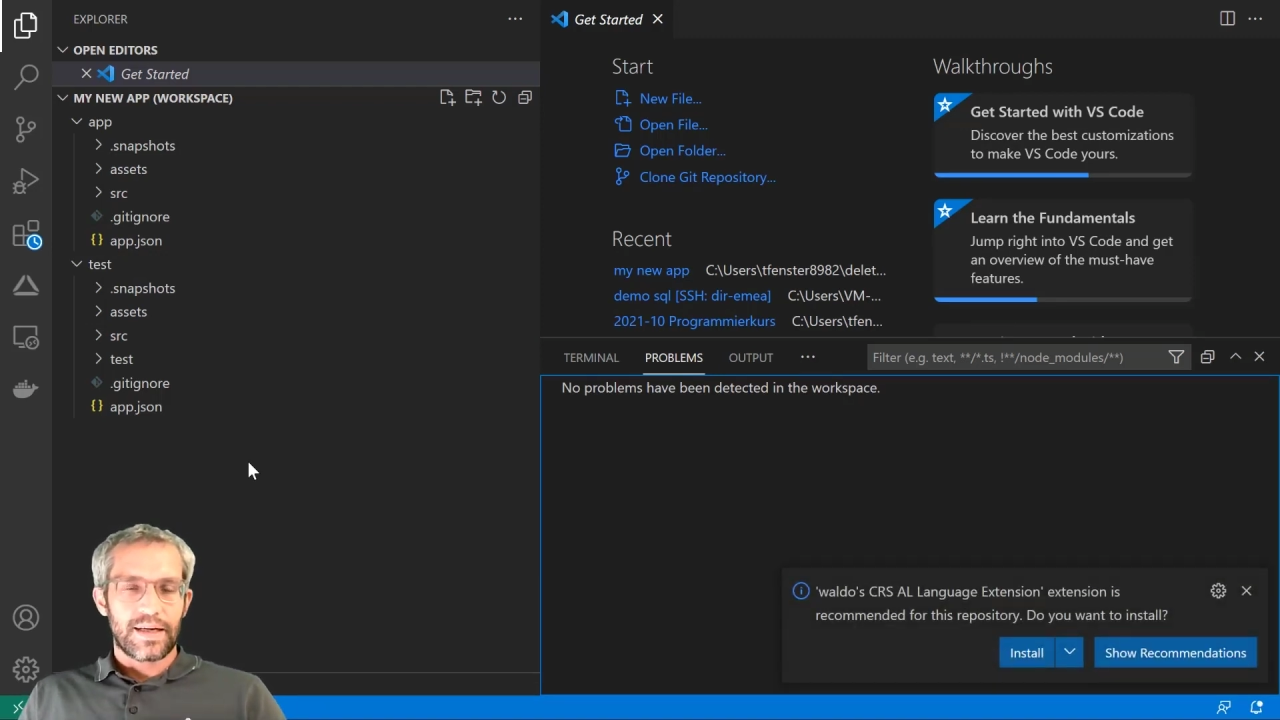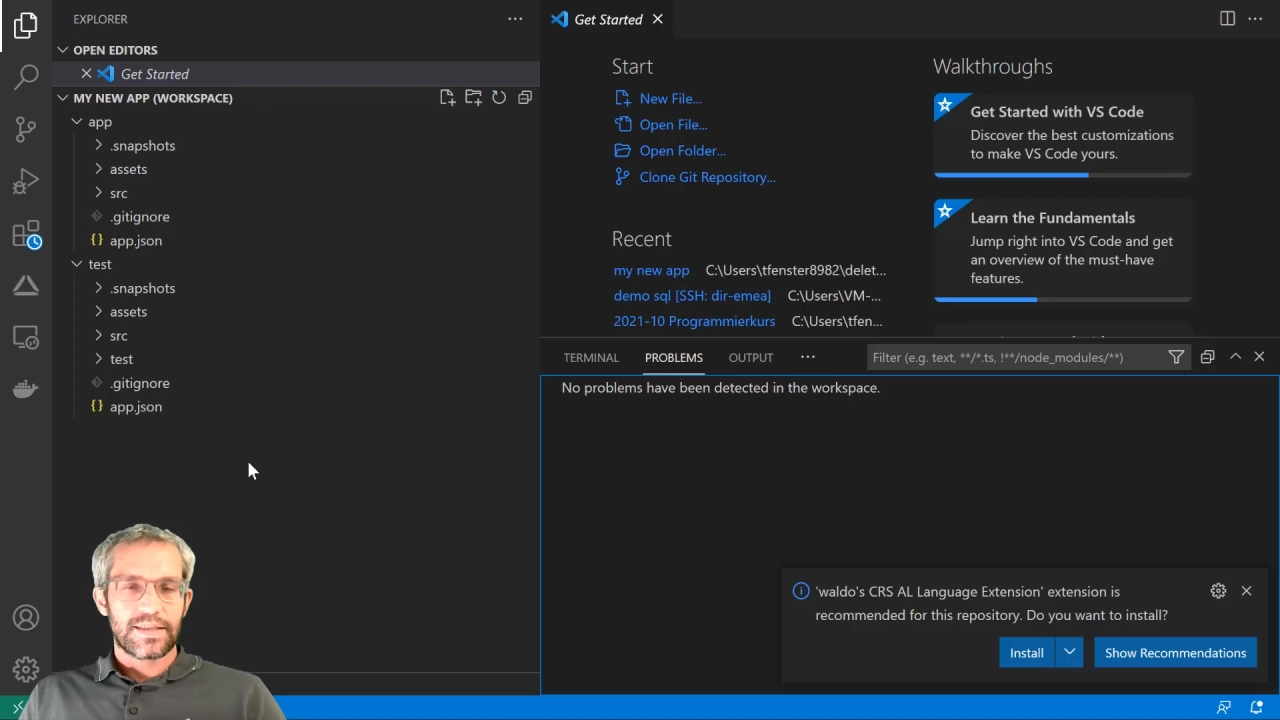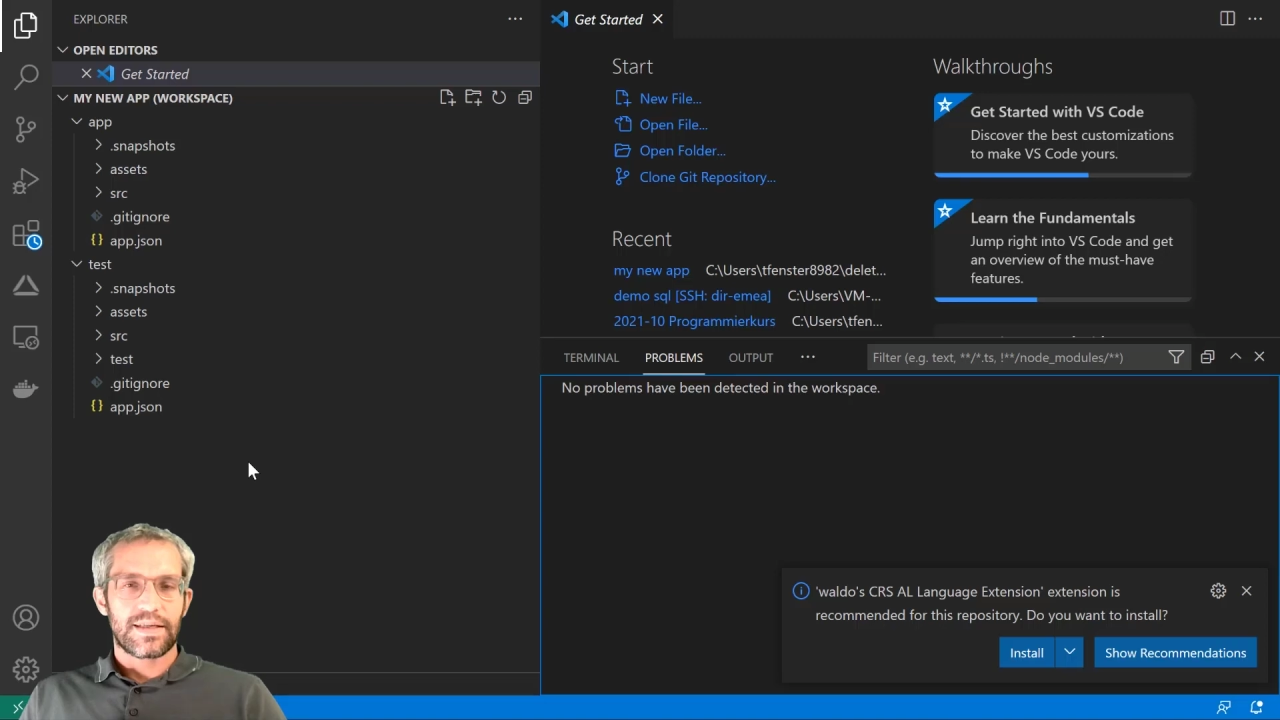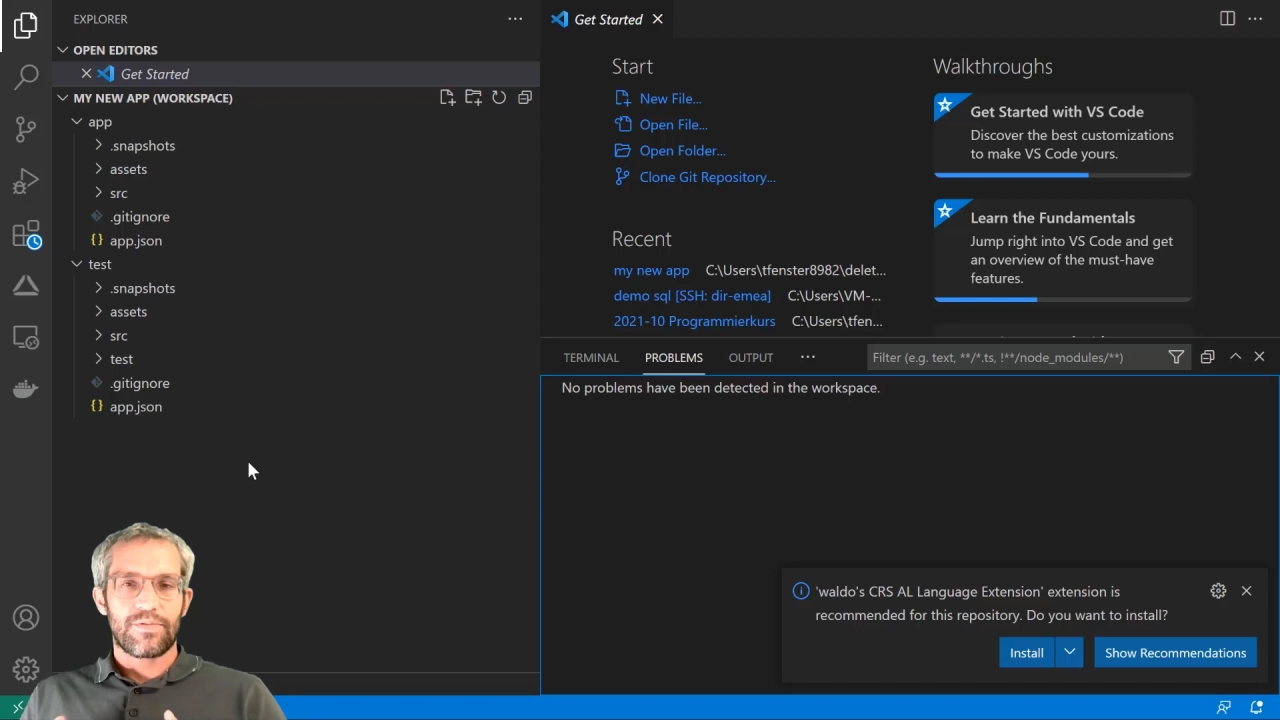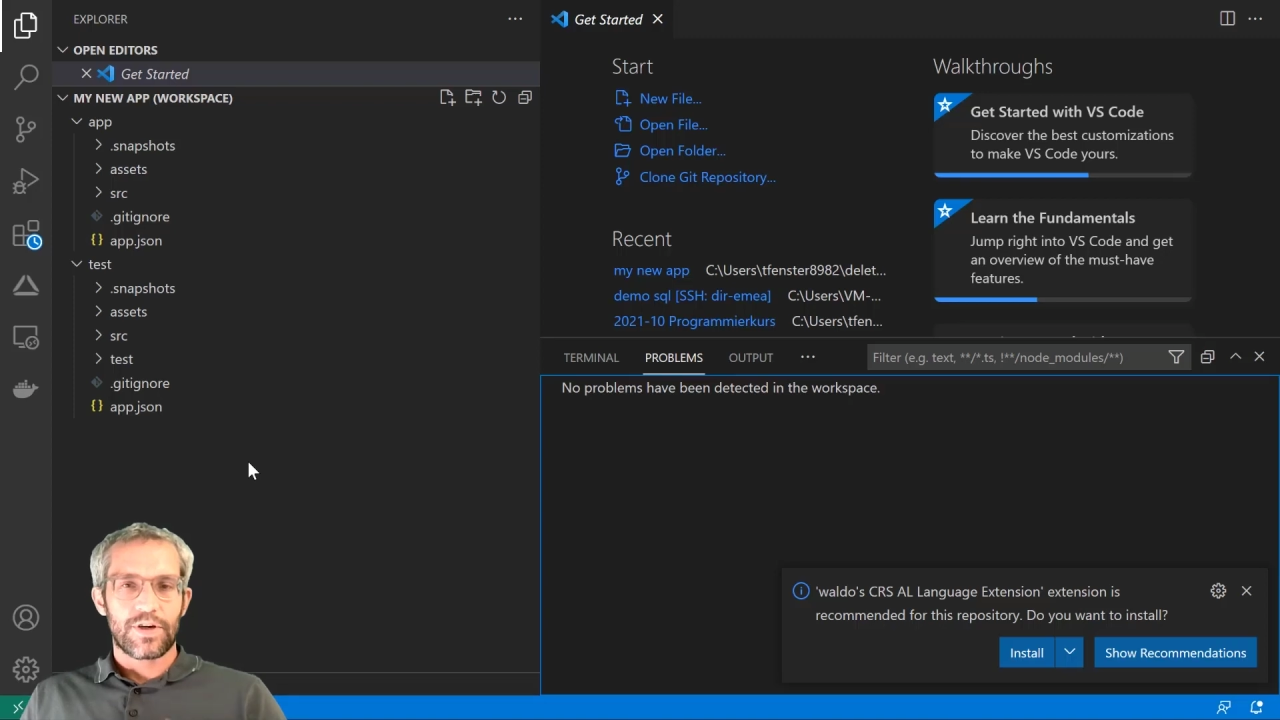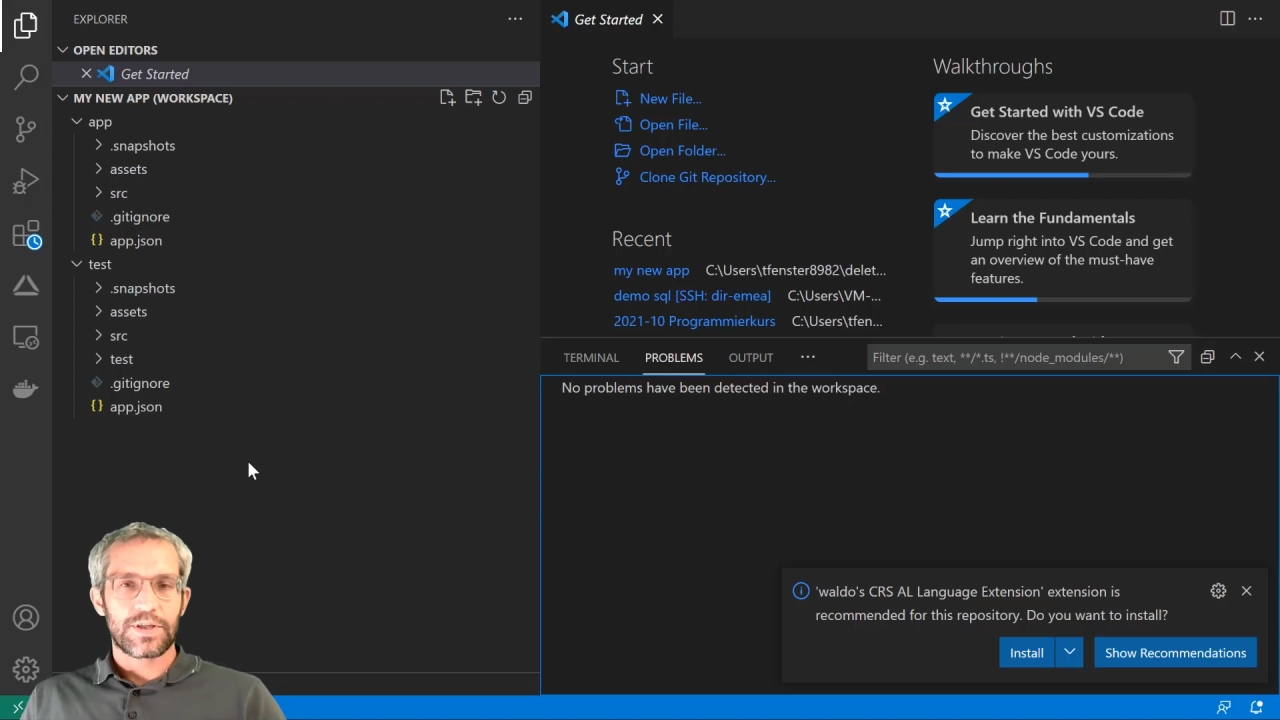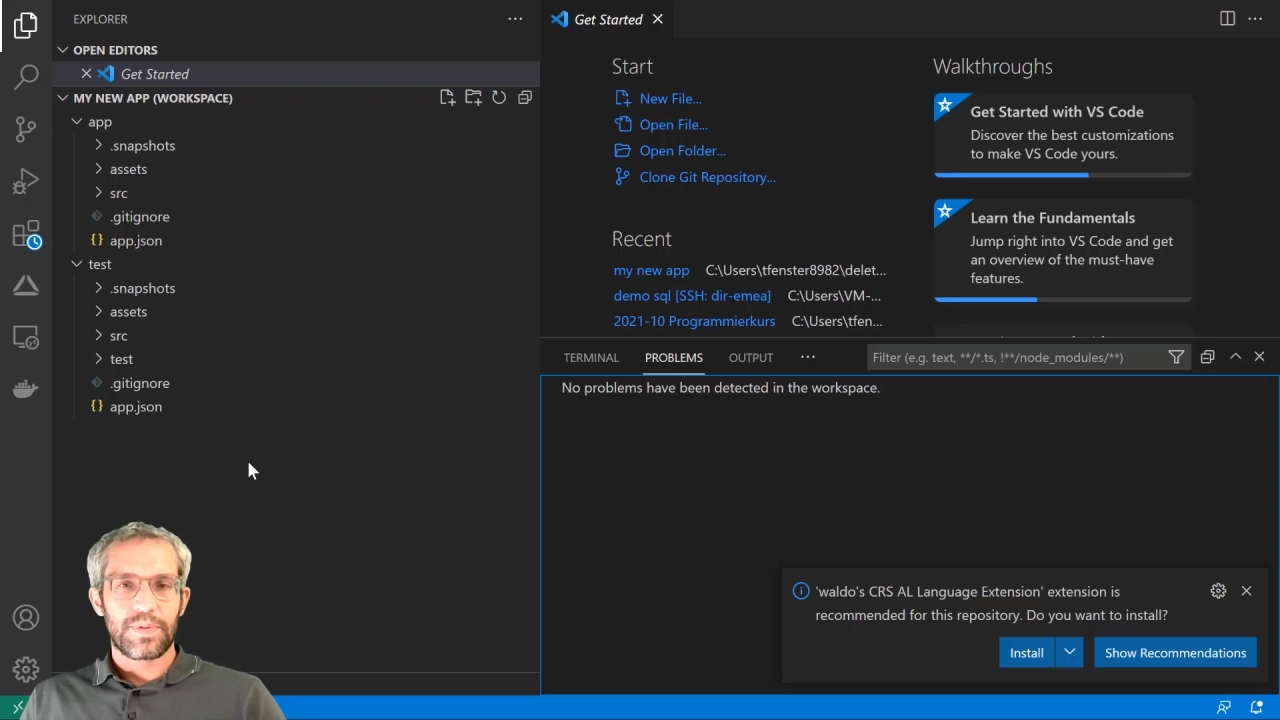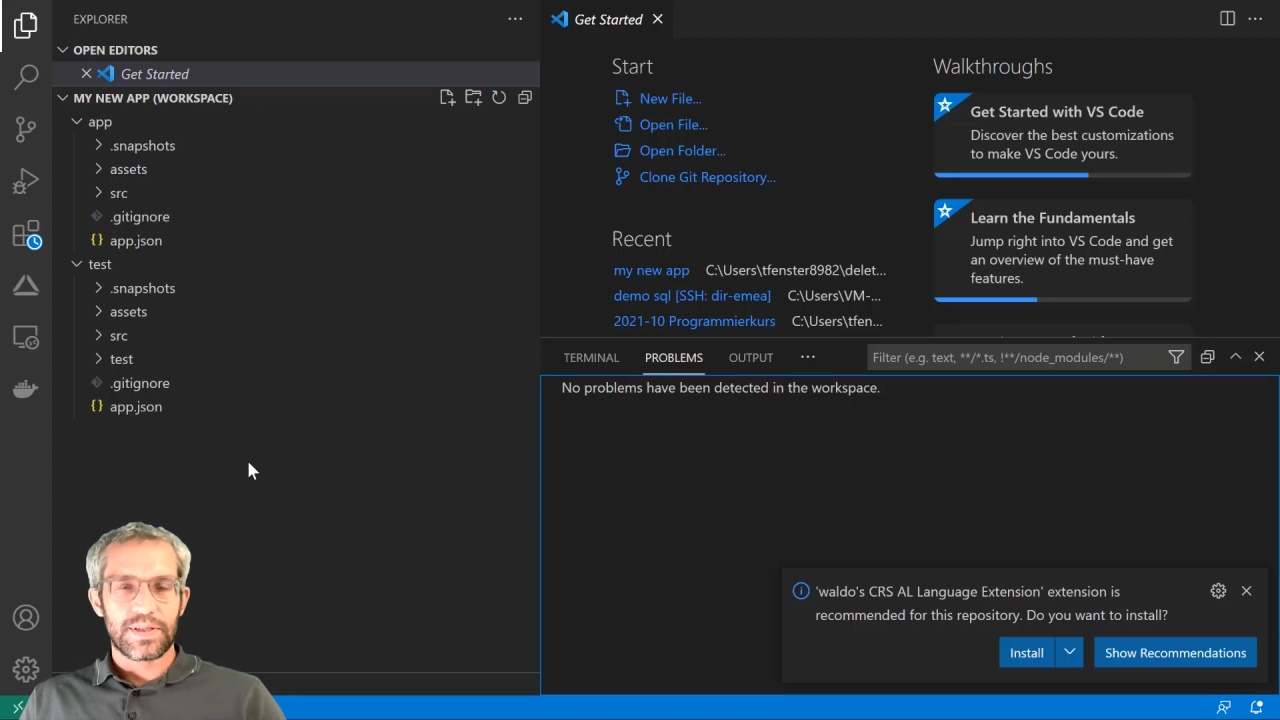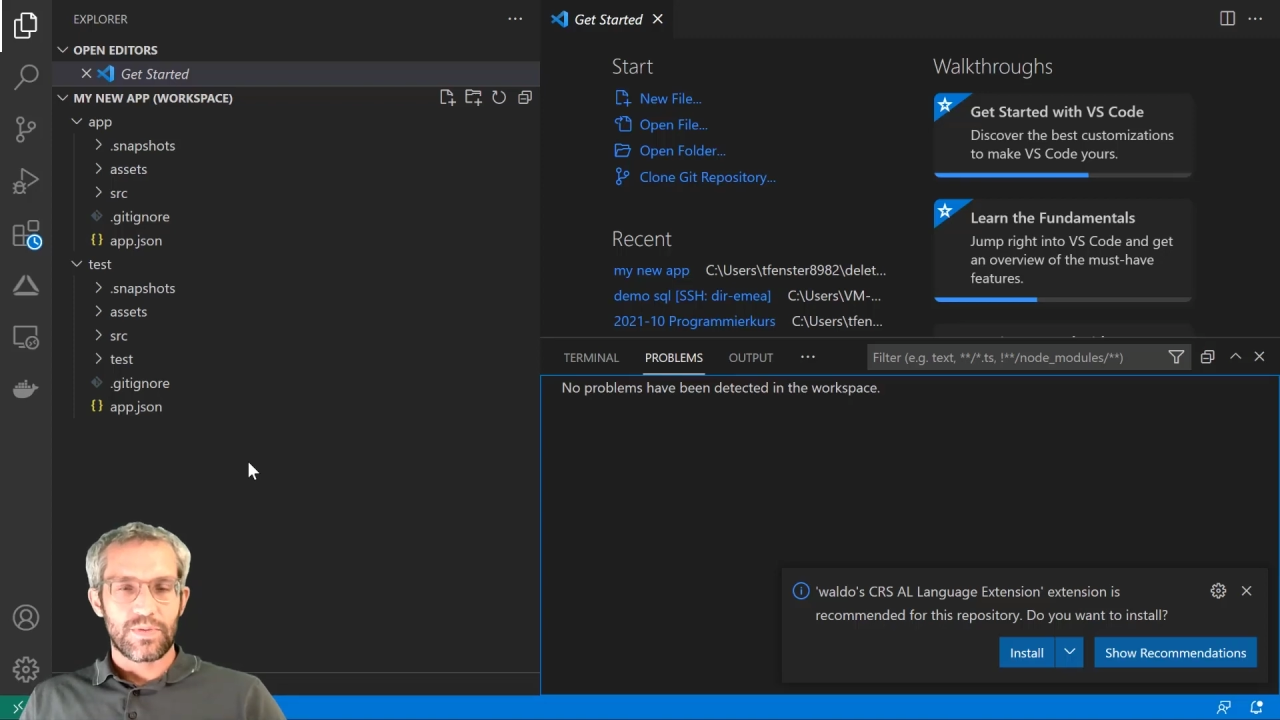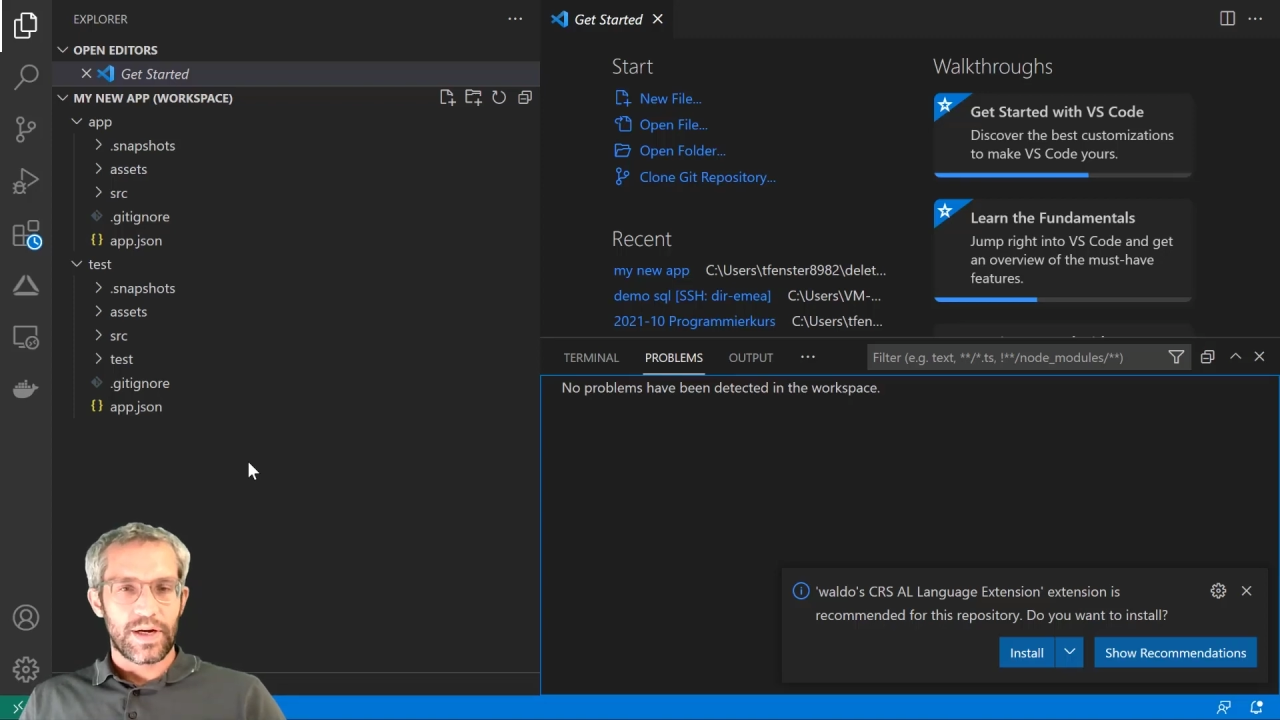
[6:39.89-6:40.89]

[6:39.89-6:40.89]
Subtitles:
are some workspace